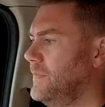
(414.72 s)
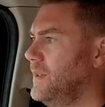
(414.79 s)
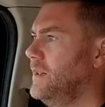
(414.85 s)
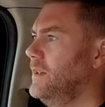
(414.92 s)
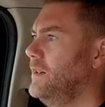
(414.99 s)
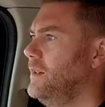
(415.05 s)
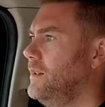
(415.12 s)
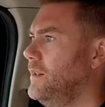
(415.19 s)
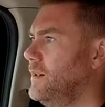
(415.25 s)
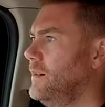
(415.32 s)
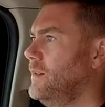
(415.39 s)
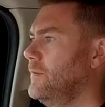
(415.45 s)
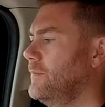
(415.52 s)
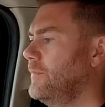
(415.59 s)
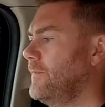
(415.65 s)
Yeah, because you
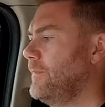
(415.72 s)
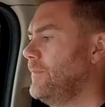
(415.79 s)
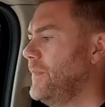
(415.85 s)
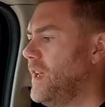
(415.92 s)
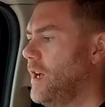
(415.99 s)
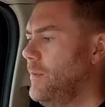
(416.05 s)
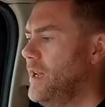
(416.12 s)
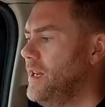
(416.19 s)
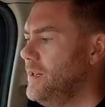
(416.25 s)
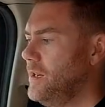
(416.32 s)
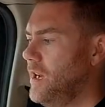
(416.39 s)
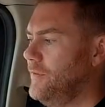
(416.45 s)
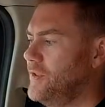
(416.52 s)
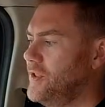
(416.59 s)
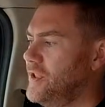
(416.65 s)
got 3
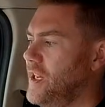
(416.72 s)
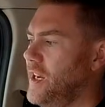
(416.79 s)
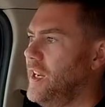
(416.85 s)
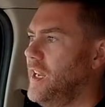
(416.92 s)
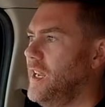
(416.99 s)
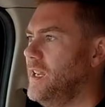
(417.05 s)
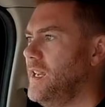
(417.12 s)
stages of.